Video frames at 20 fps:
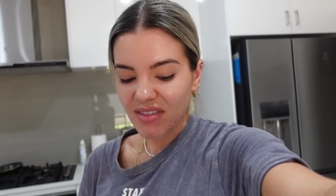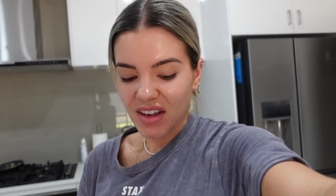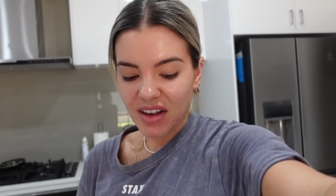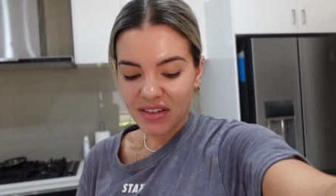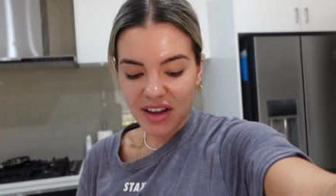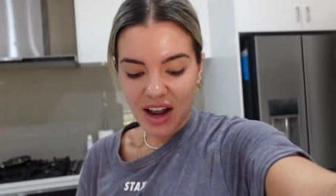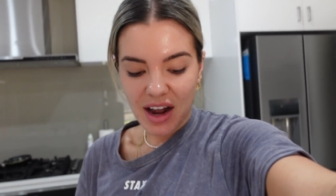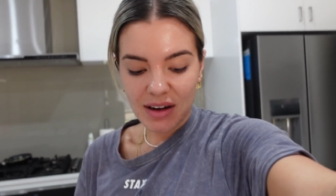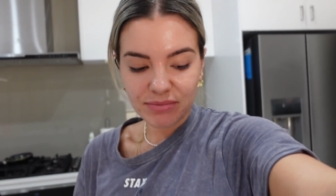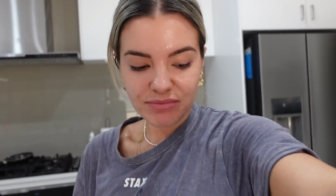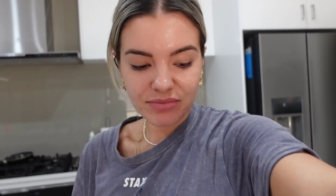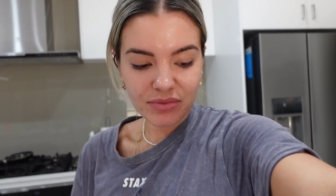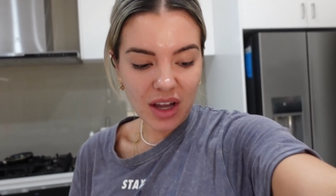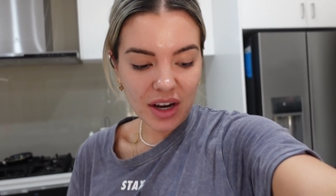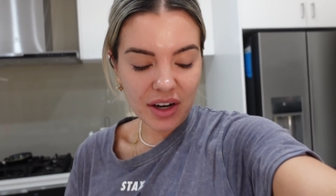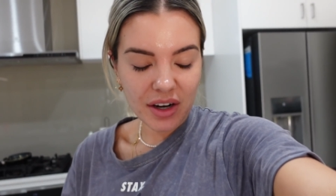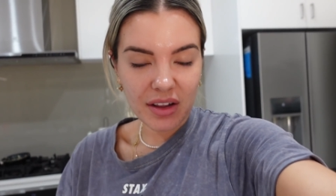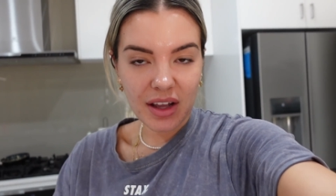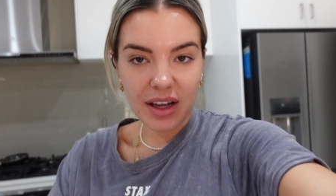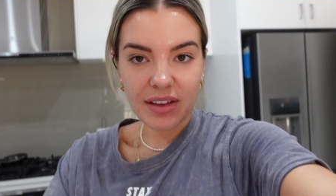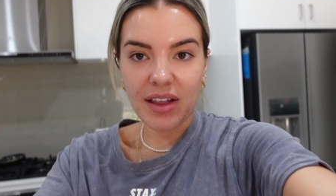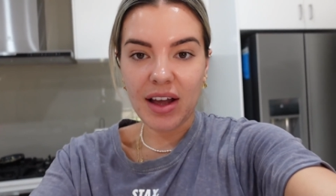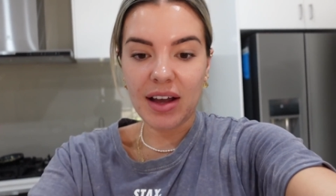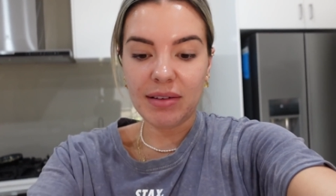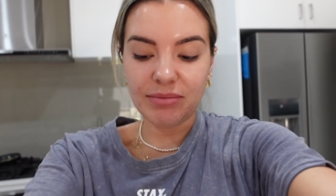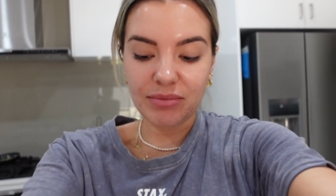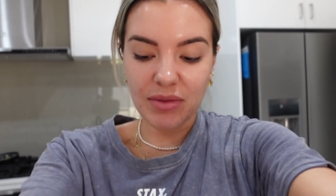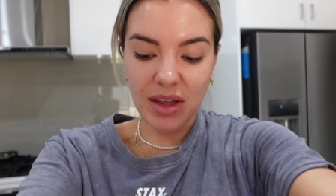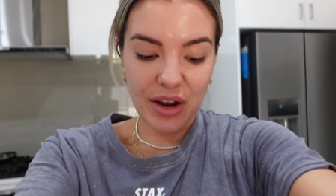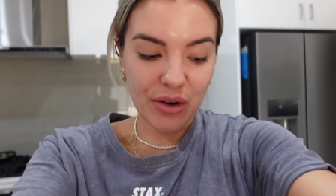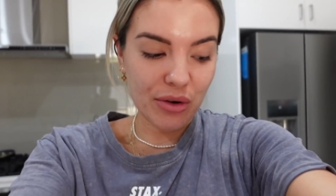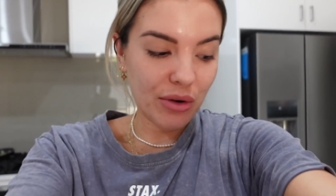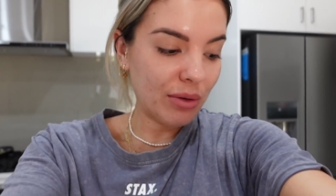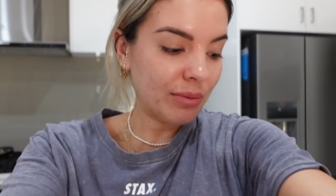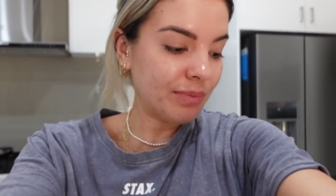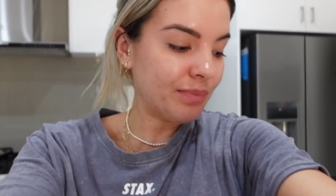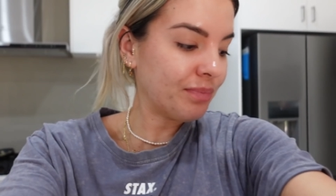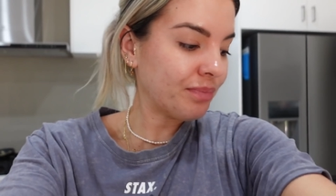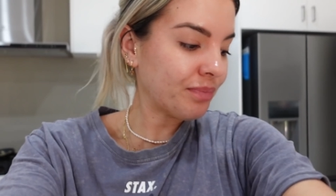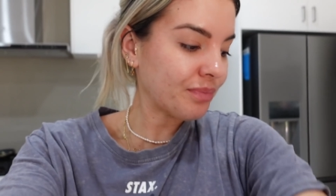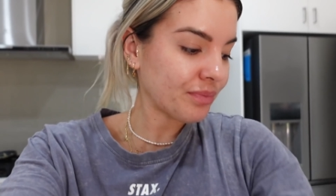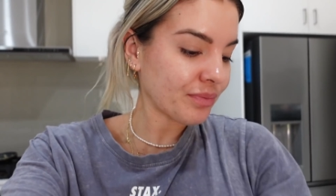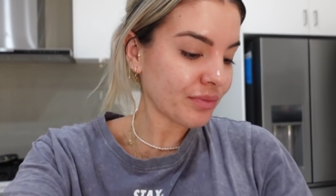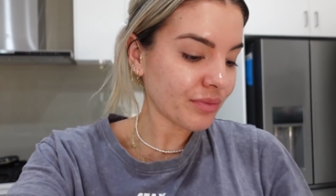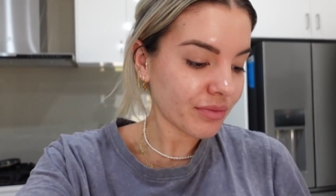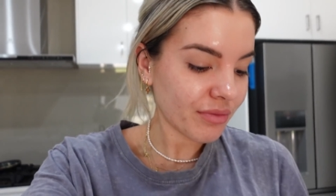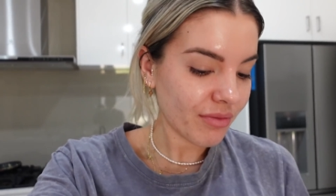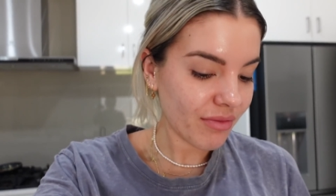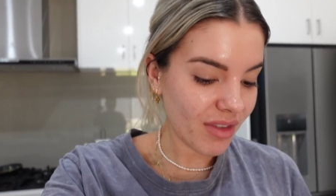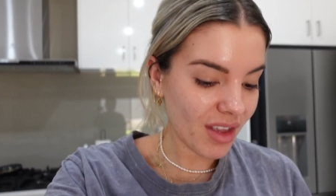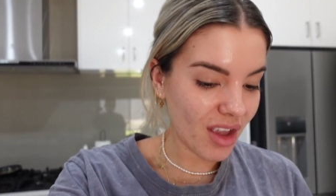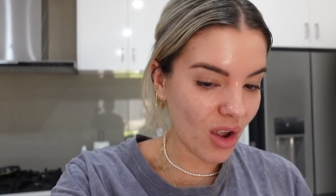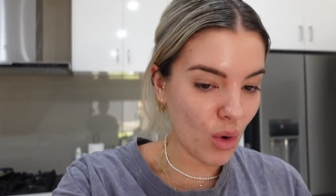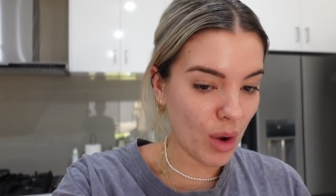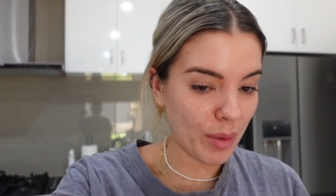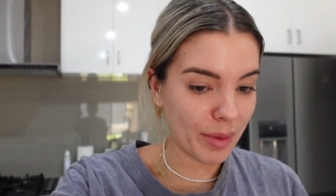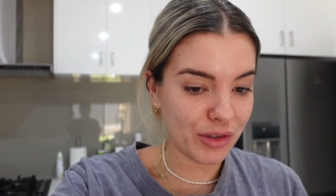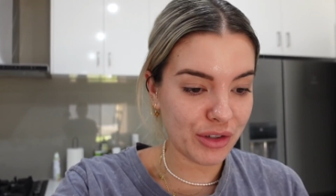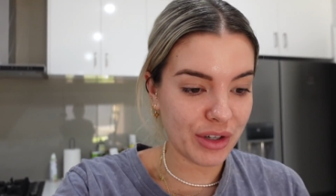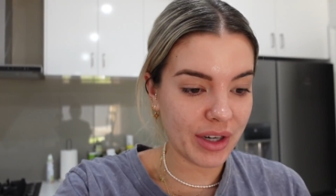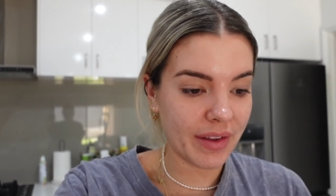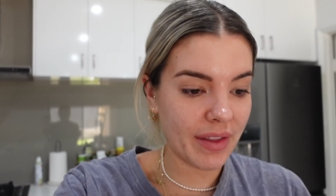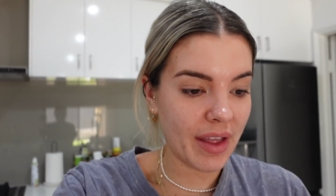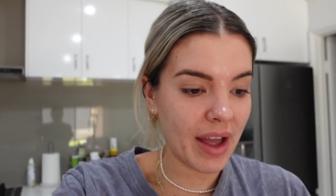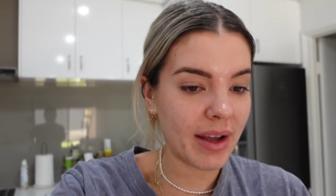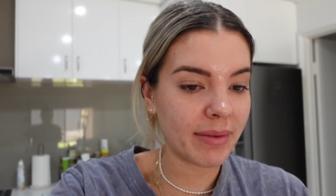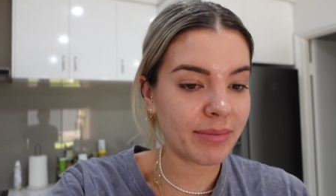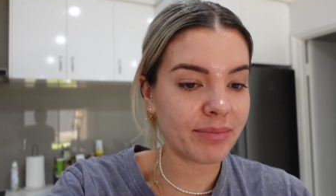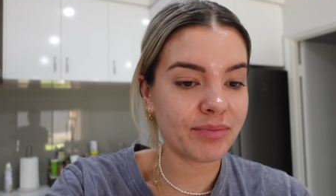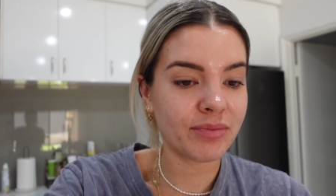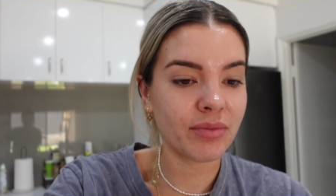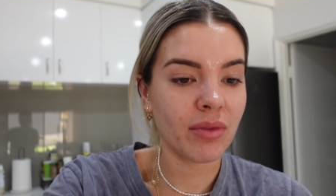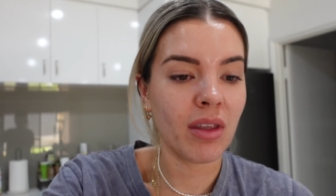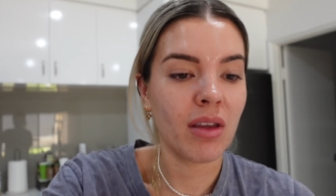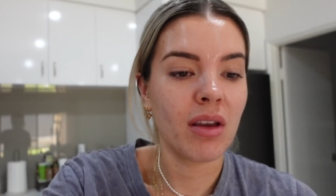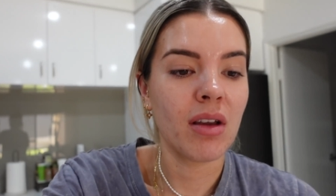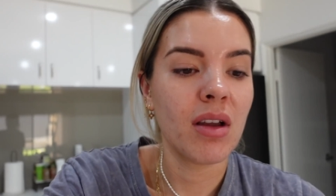No, I don't like that at all. I won't be drinking that.